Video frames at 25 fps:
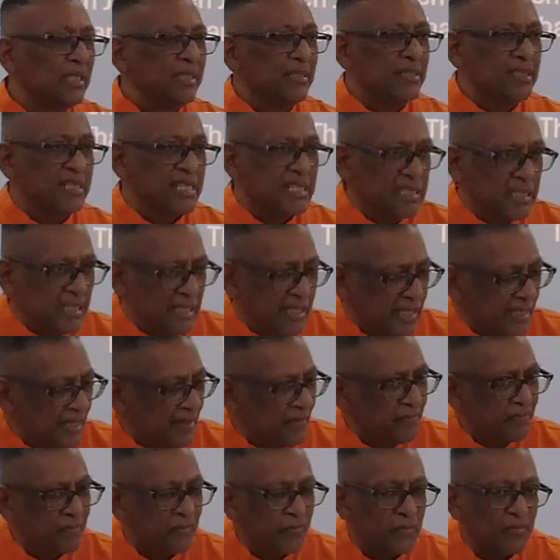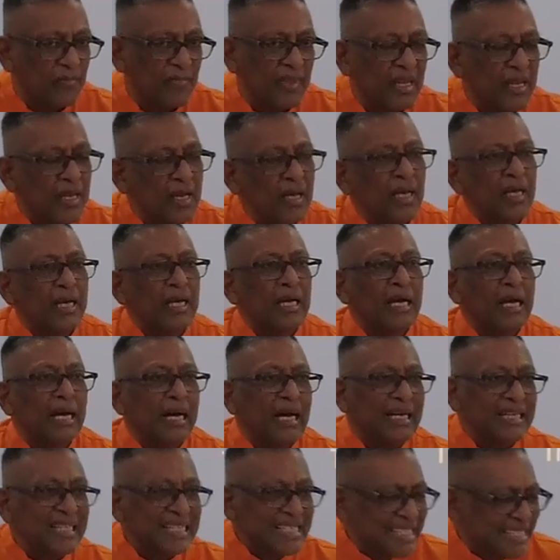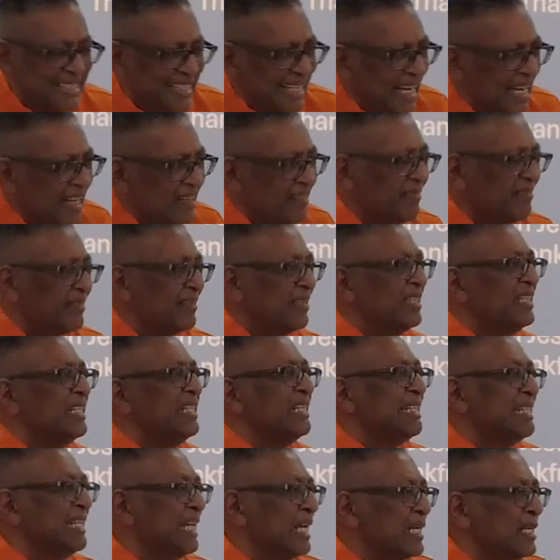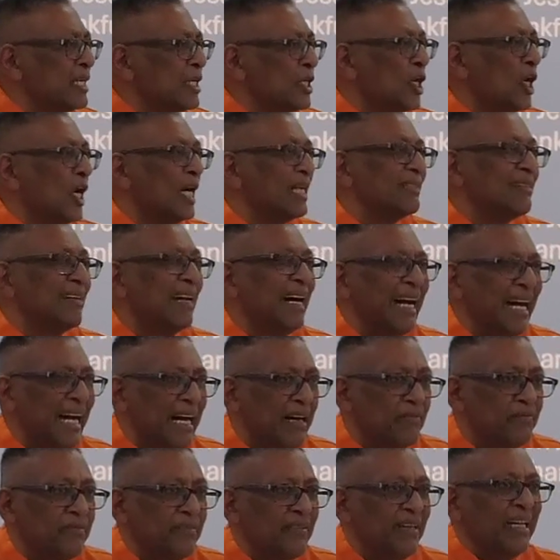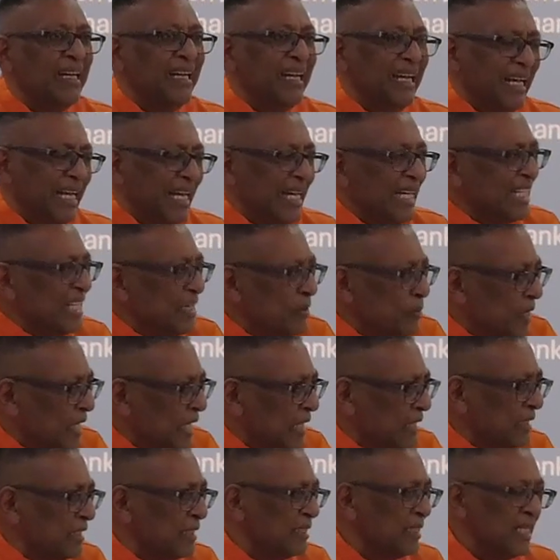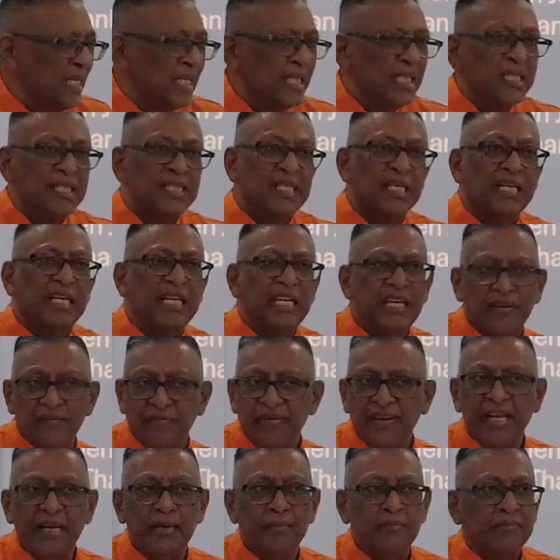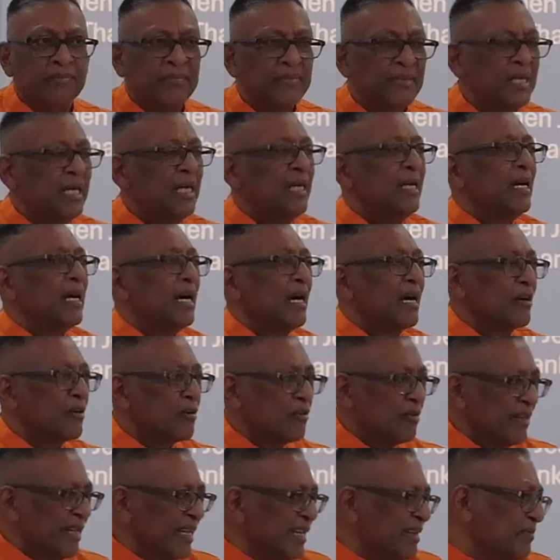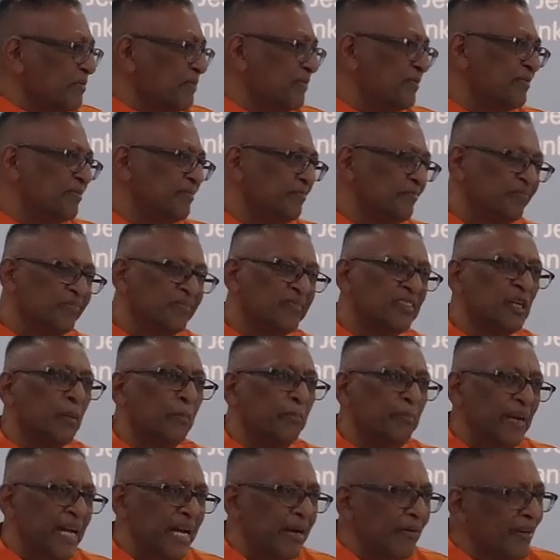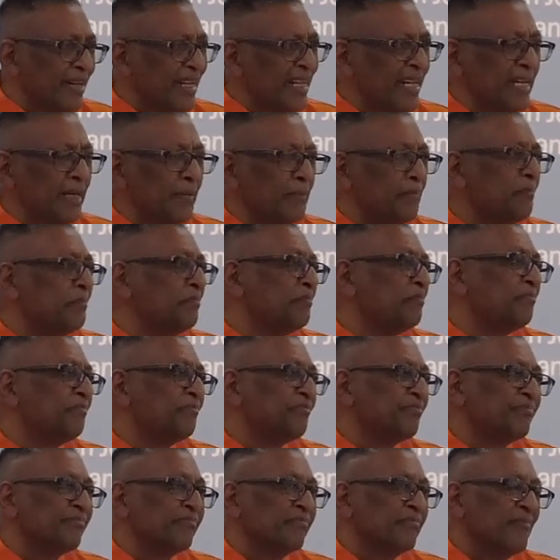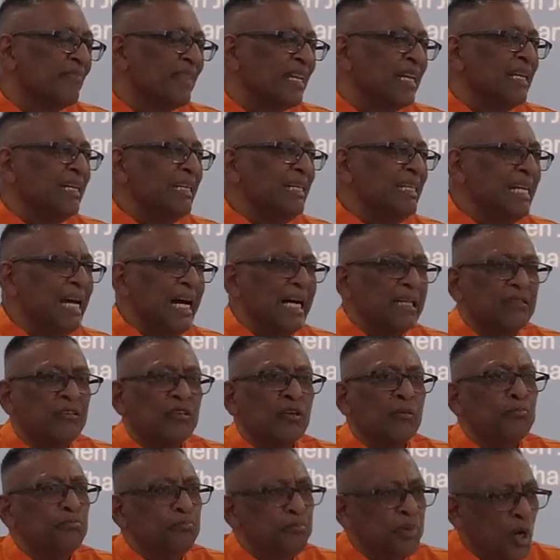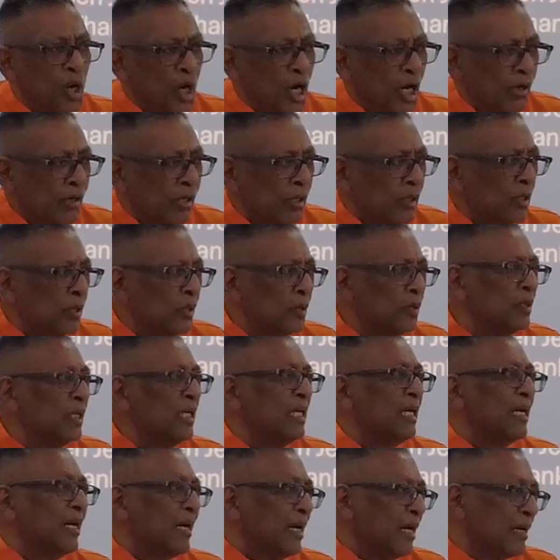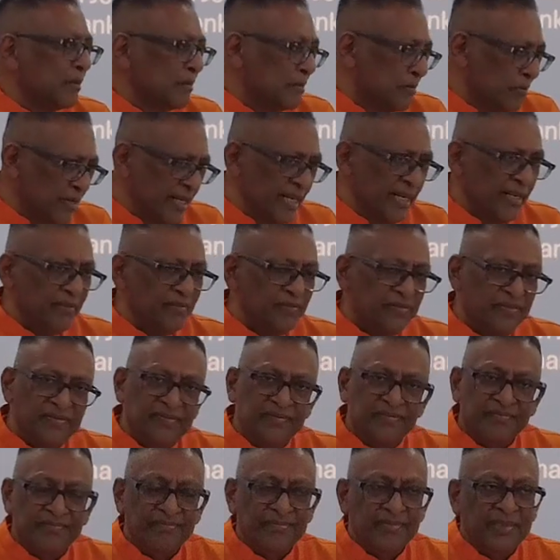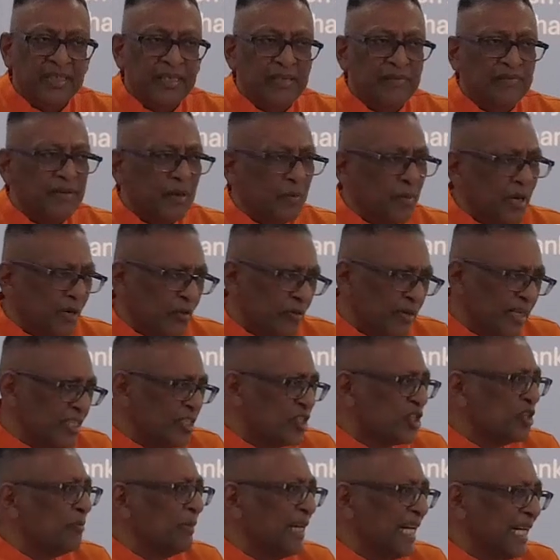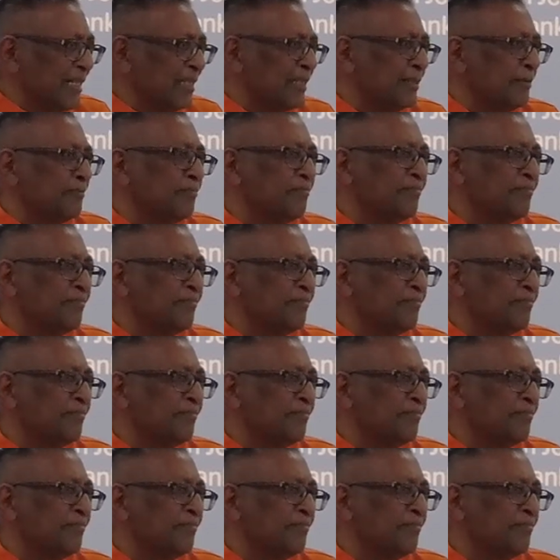the city. At his death, he did not have anyone to give him a grave, to bury him. He had to borrow a grave from a rich man.